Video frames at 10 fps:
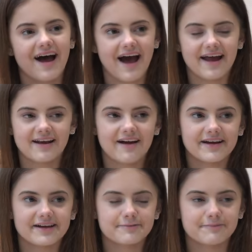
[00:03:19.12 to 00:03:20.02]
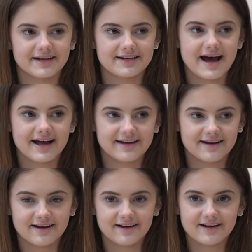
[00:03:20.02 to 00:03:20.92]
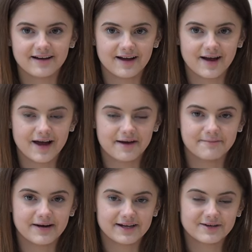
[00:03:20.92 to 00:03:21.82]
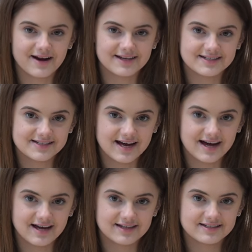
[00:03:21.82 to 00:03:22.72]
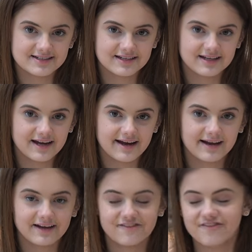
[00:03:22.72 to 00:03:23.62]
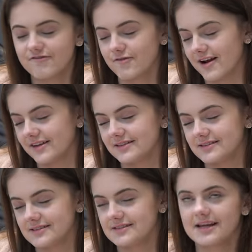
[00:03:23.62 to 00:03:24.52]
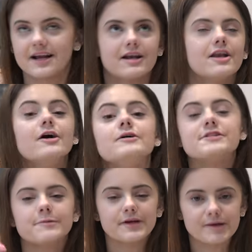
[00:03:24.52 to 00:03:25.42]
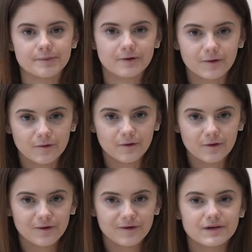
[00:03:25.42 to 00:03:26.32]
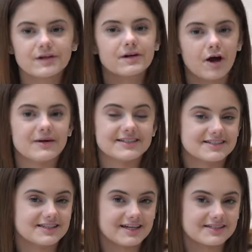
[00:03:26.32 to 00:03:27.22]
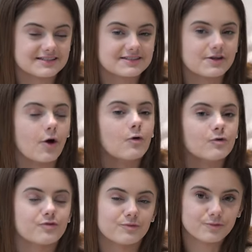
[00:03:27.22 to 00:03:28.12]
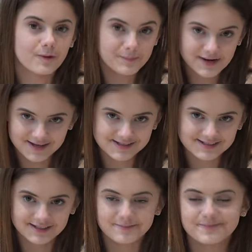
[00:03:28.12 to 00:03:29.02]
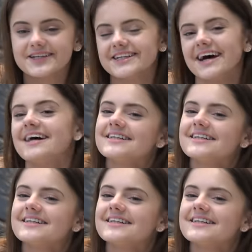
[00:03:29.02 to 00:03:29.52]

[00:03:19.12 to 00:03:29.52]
and like my nana and my granddad, and like friends, like loads of people go into this. It's not all from one person, but yeah.